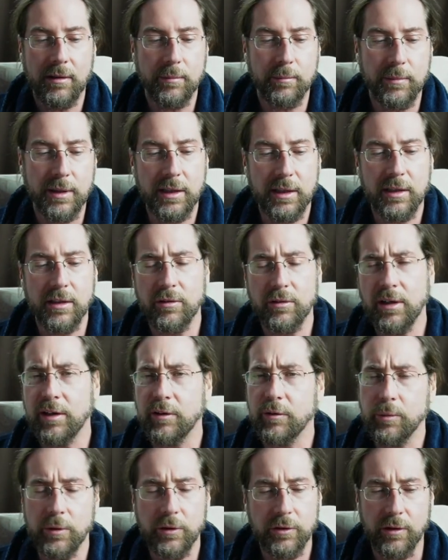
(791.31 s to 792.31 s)
media drive
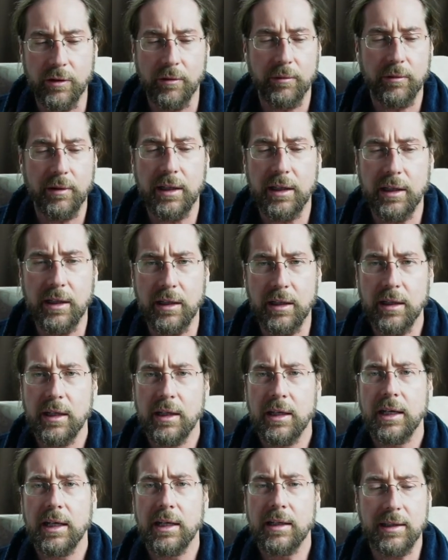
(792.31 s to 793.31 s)
was already
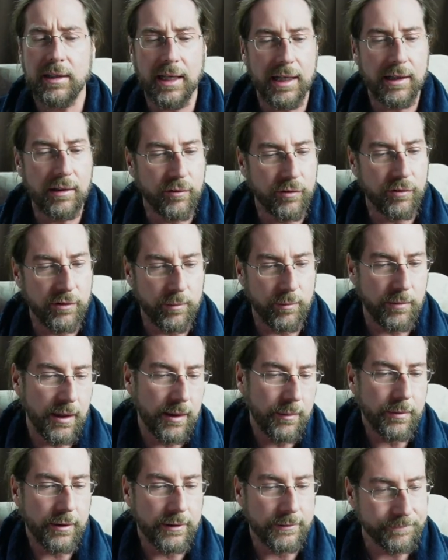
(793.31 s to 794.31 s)
in the end of
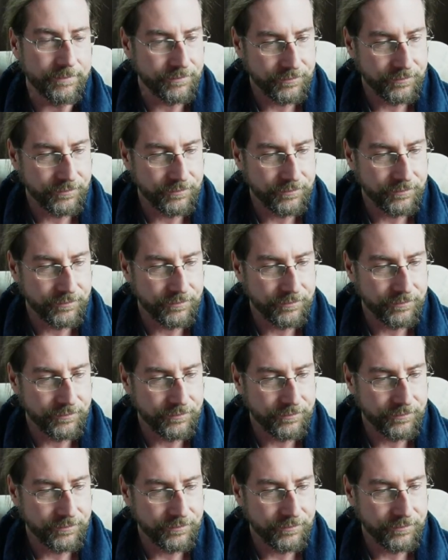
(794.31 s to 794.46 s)
September.